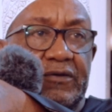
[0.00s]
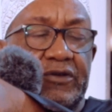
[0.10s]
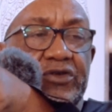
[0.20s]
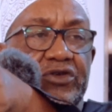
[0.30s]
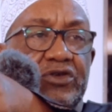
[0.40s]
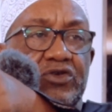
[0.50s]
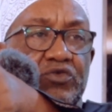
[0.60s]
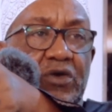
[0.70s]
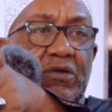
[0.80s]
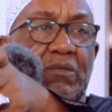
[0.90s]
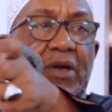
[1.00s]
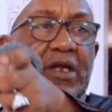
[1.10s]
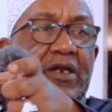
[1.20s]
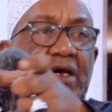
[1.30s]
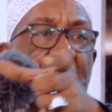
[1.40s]
this is what
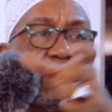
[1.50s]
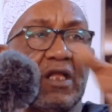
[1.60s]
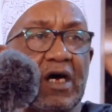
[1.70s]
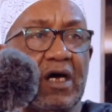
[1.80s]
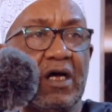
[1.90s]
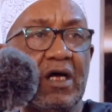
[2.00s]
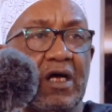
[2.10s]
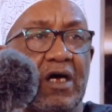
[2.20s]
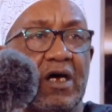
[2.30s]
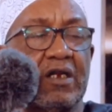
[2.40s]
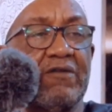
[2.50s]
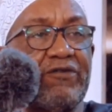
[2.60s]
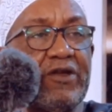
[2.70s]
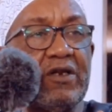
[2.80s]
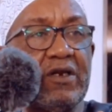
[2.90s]
made Allah
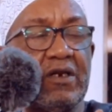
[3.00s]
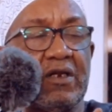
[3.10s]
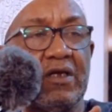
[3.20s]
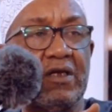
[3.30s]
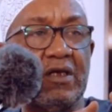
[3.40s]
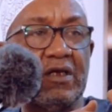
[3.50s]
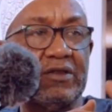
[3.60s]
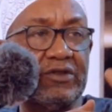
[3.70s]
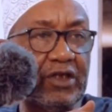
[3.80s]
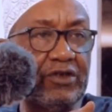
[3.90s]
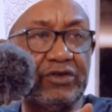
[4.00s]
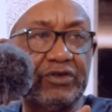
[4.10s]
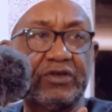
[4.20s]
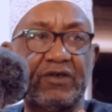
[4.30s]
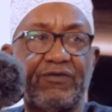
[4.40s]
reveal
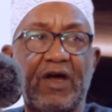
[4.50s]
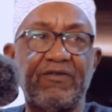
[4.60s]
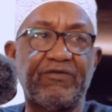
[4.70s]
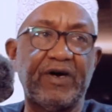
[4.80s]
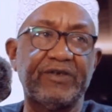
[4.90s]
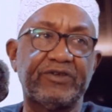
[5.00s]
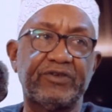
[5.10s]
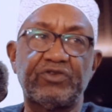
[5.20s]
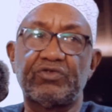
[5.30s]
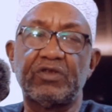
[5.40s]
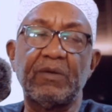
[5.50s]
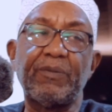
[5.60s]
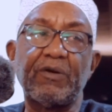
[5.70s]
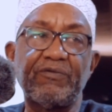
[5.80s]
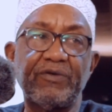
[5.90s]
these 5 verses to the
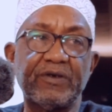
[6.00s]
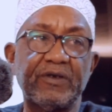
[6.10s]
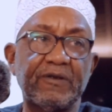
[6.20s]
Prophet.